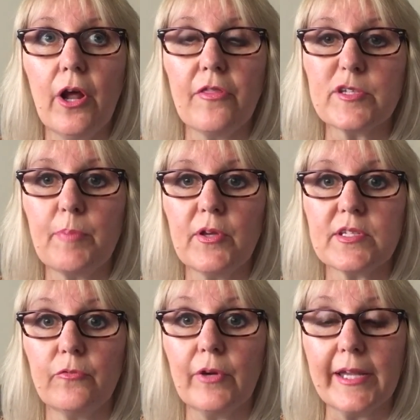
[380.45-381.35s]
this
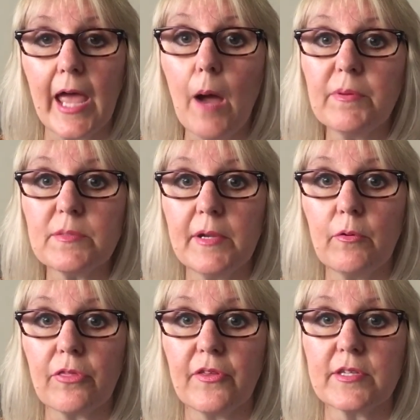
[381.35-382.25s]
person really helped me
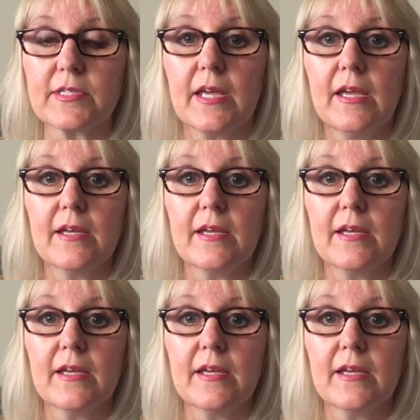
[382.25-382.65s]
with this